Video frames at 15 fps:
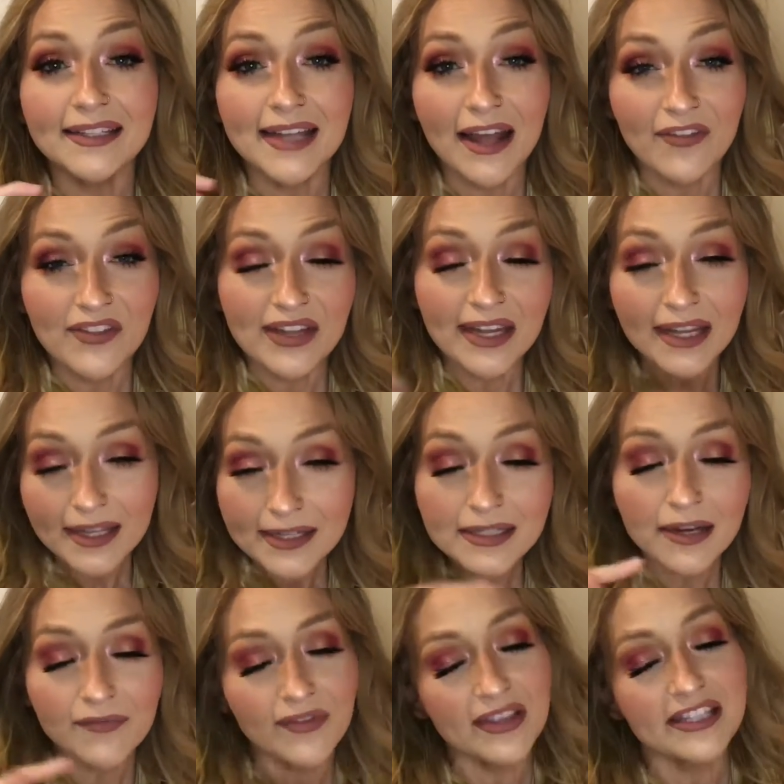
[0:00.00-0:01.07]
at the end
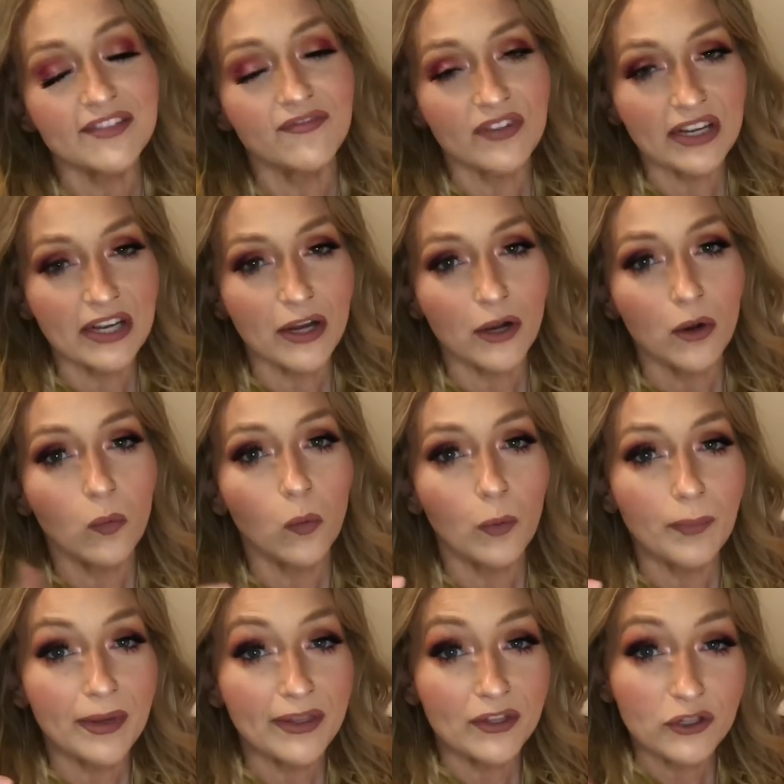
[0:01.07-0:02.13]
of this video will
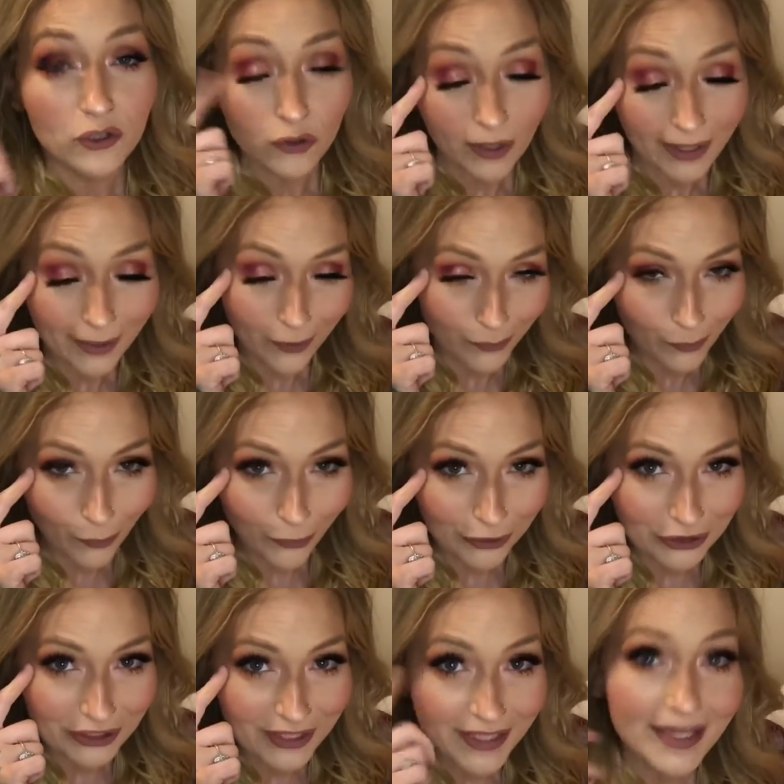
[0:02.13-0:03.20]
be the try on
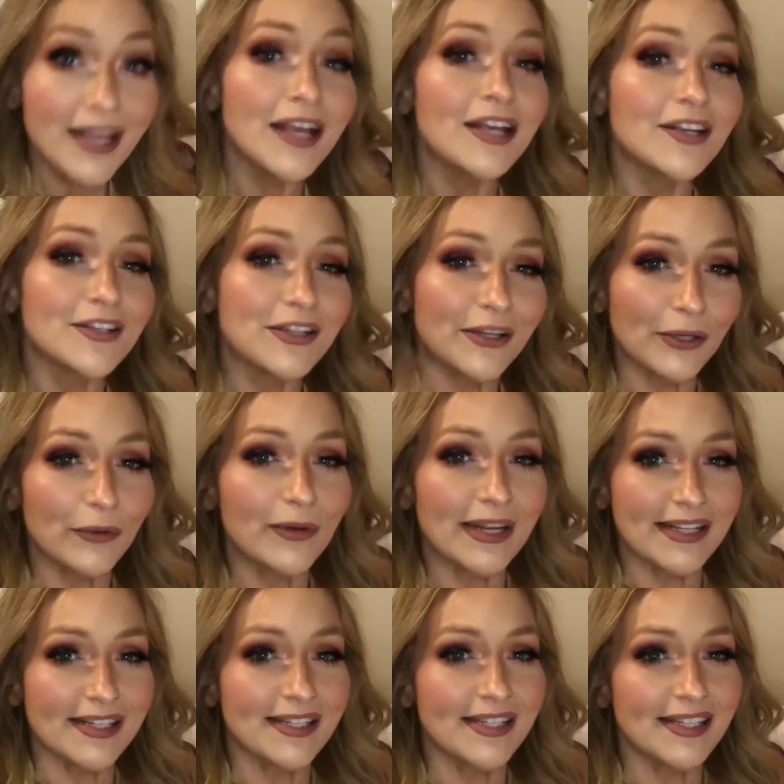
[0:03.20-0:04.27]
portion so you'll get
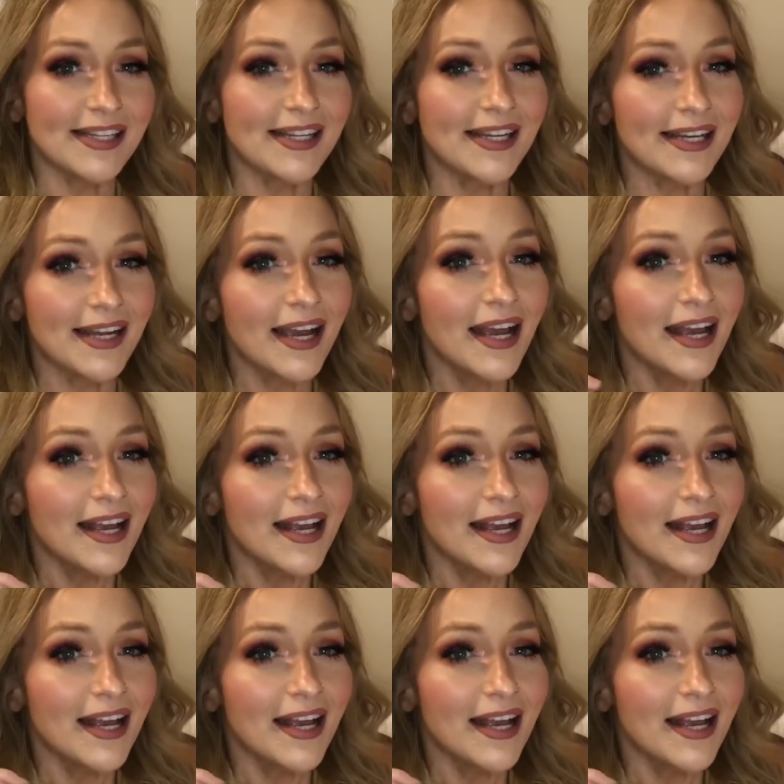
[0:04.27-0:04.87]
to see